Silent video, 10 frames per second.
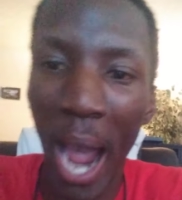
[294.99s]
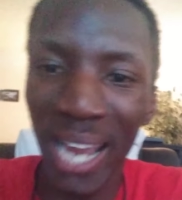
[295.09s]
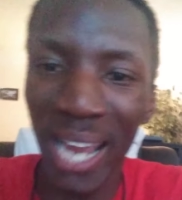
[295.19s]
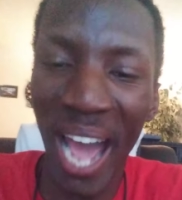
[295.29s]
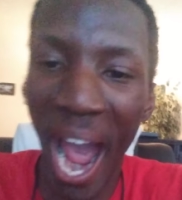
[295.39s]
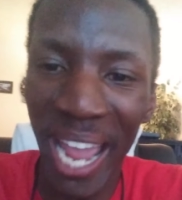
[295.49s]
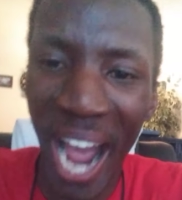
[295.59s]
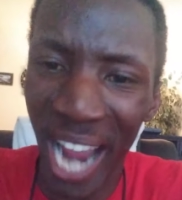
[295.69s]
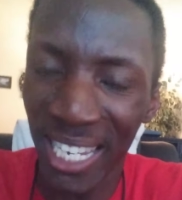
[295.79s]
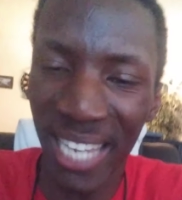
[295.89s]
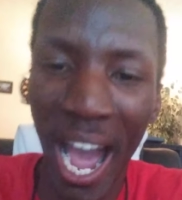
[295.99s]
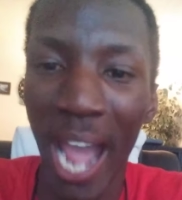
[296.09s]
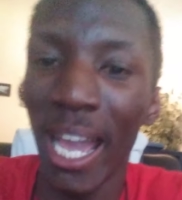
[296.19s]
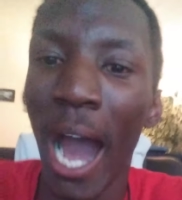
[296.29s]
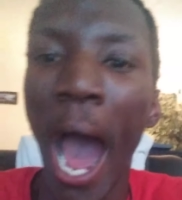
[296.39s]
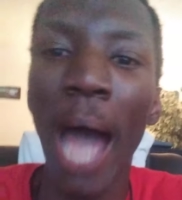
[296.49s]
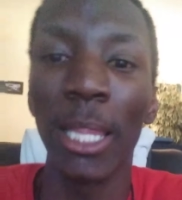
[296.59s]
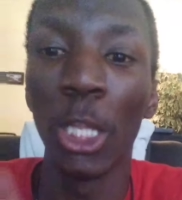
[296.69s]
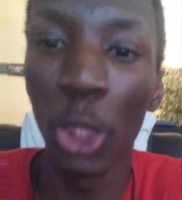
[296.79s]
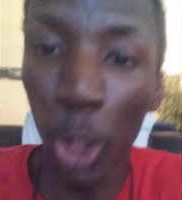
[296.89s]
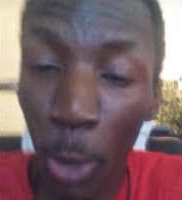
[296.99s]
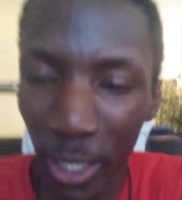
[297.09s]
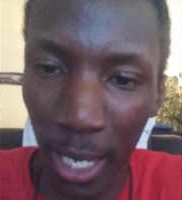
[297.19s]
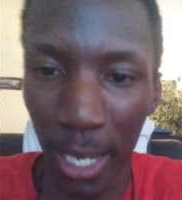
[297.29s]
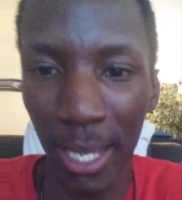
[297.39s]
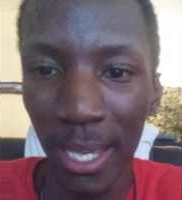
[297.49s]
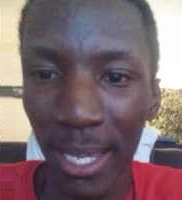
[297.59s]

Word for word: I die, I die. Hallelujah.